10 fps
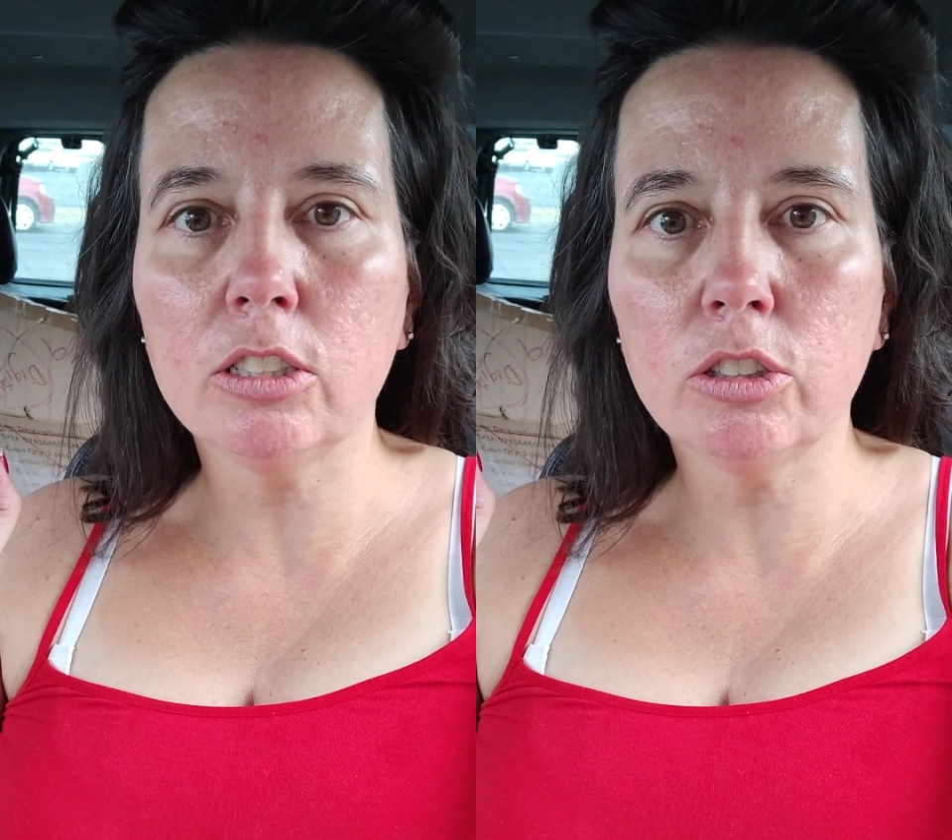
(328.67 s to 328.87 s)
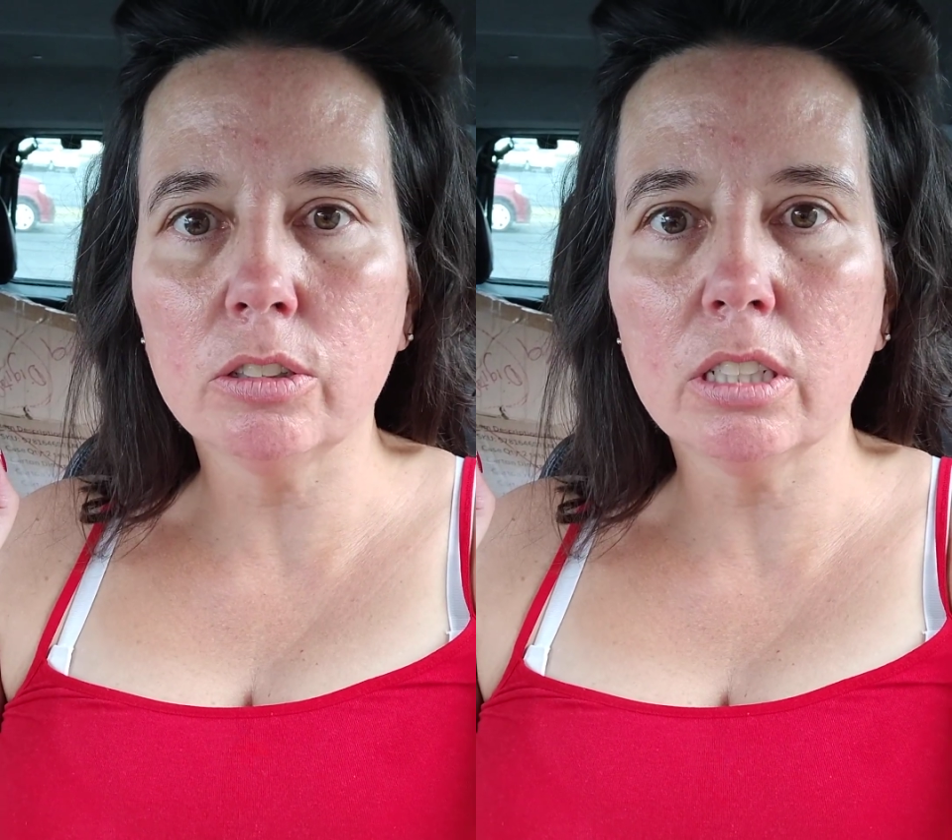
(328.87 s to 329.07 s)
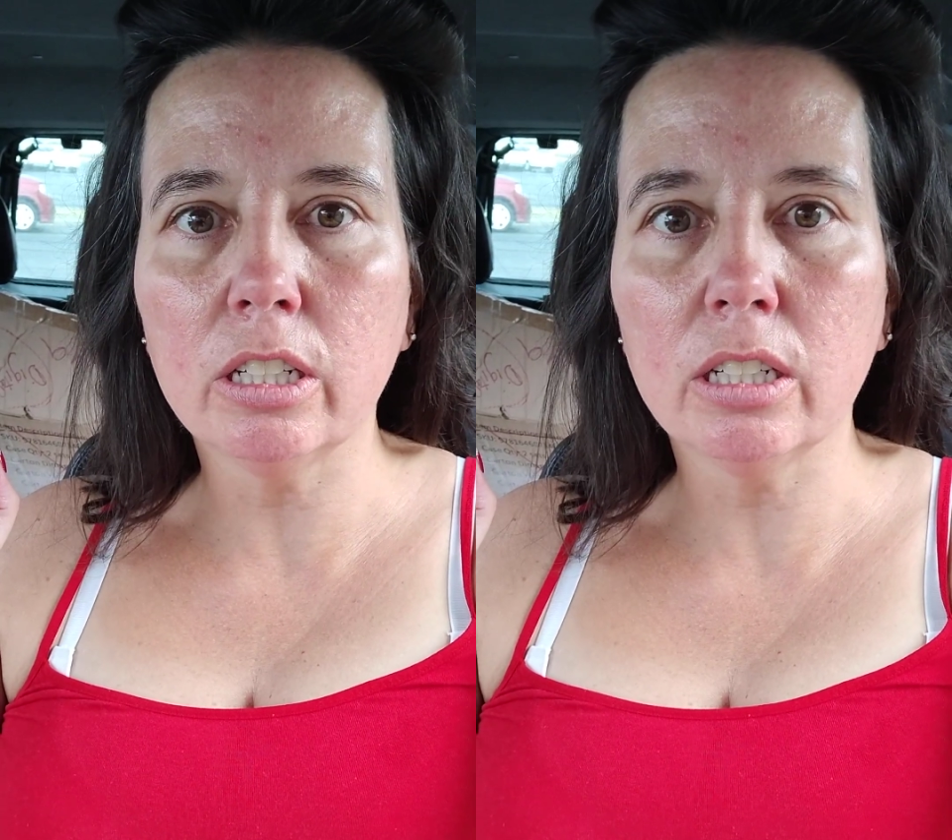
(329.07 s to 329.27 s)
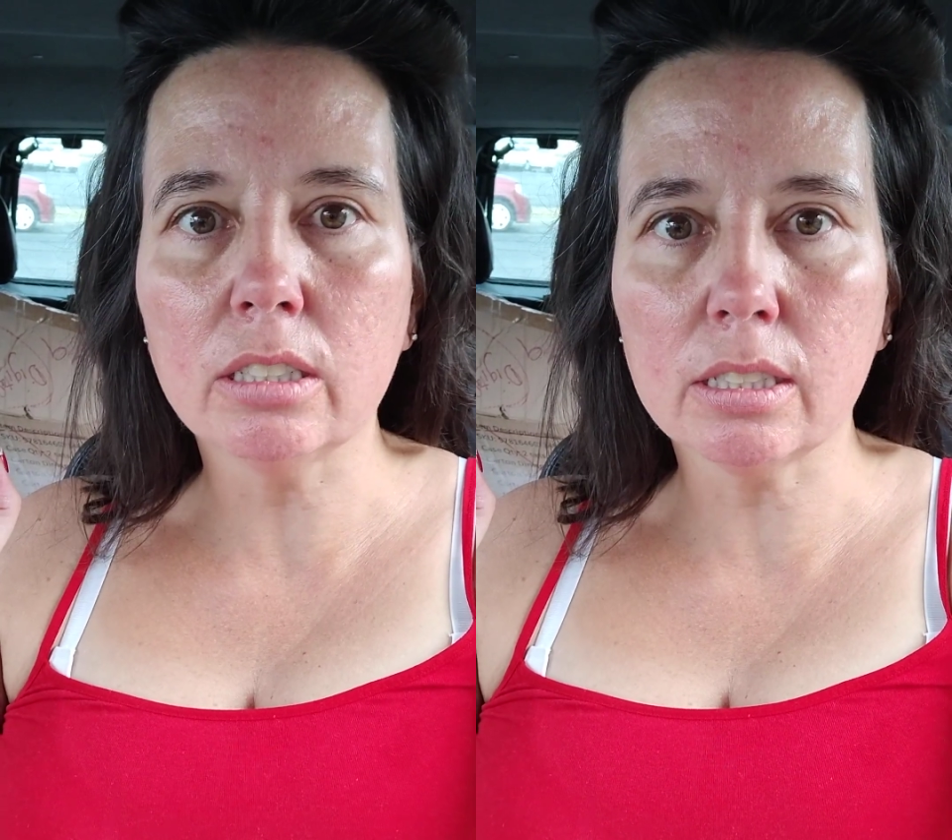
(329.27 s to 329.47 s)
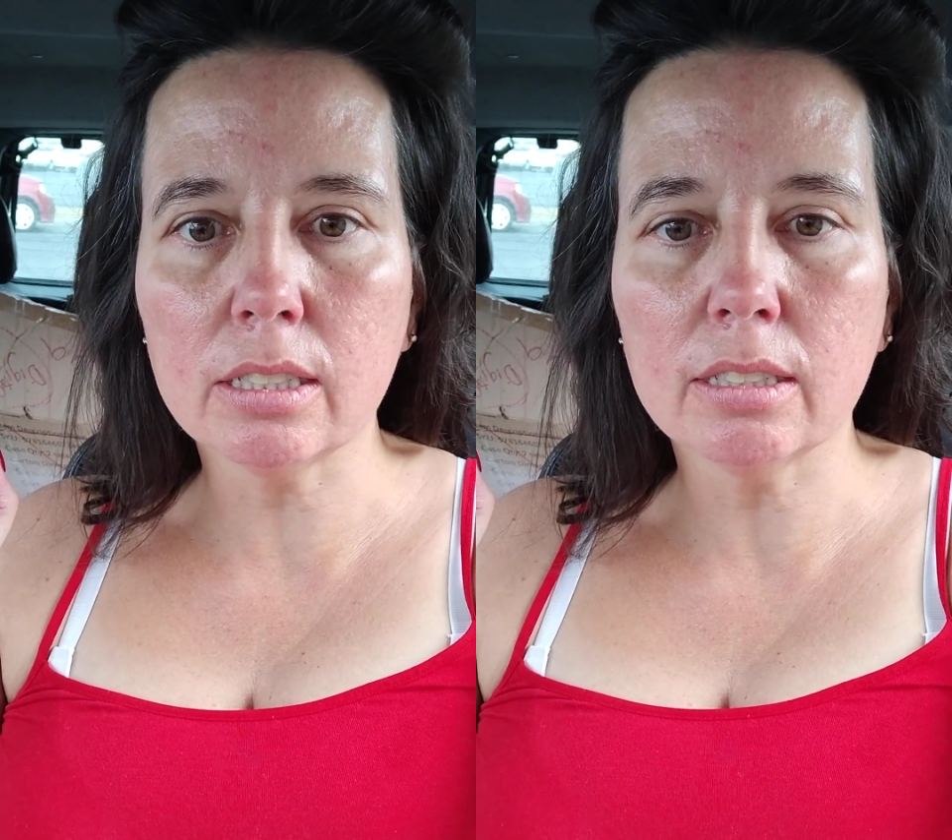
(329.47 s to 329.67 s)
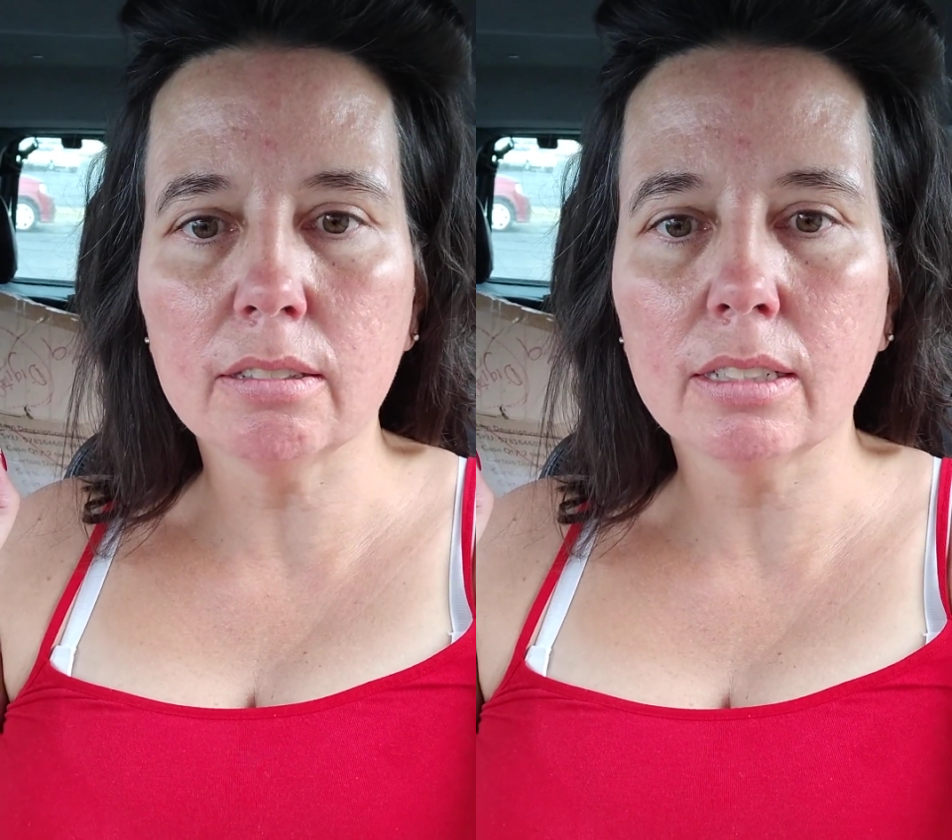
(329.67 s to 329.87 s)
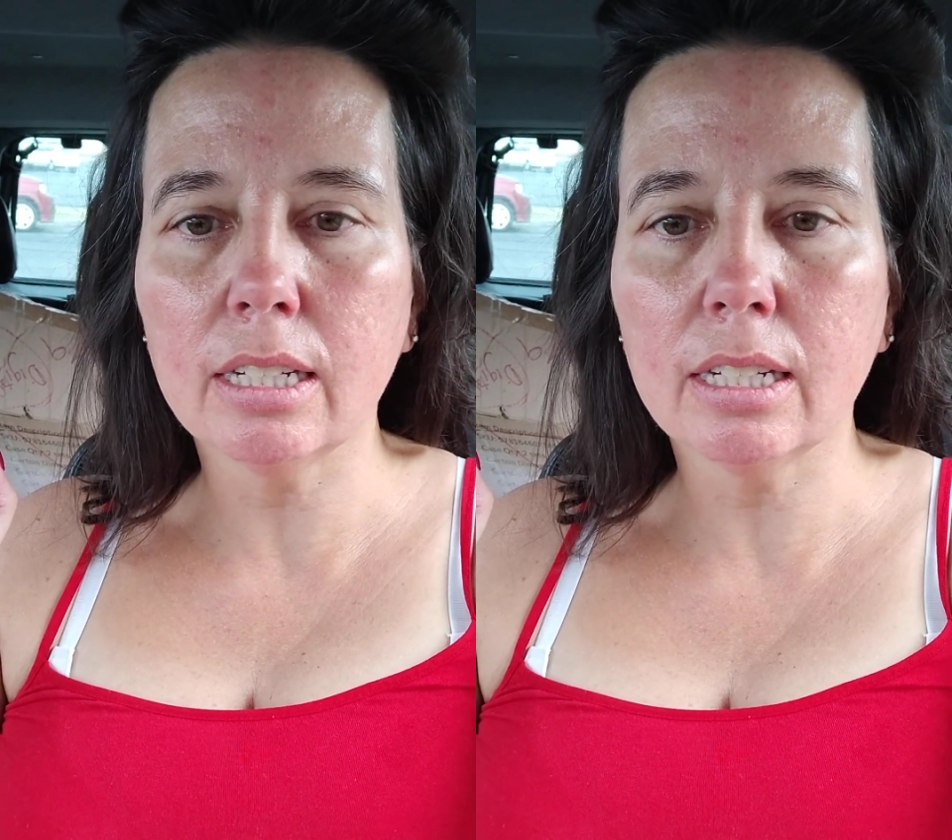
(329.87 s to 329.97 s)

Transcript: the truth hurts